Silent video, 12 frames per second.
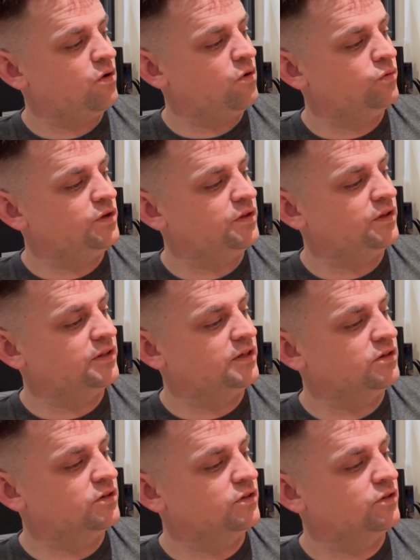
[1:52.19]
only thing that
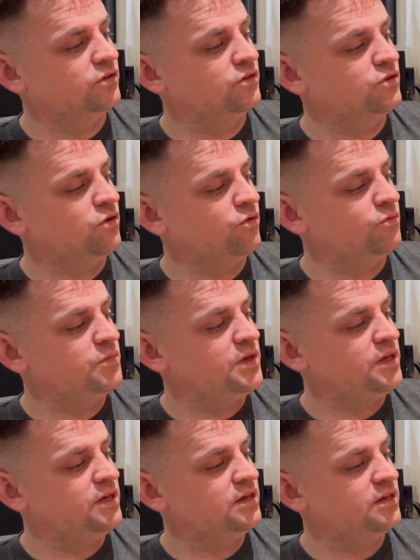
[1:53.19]
looked good on
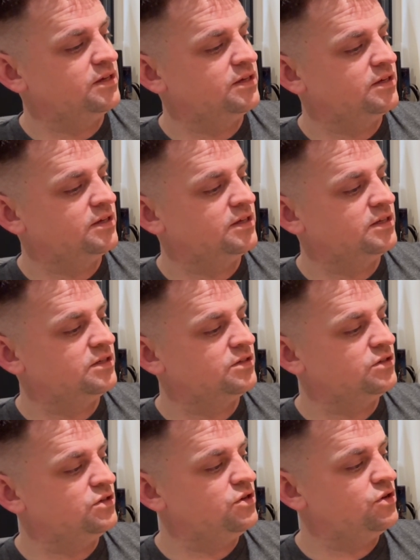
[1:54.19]
me
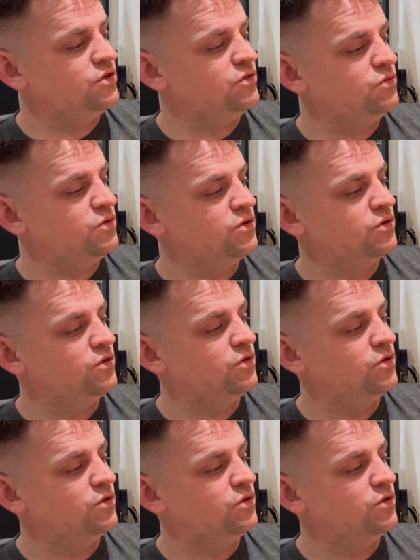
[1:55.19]
is You,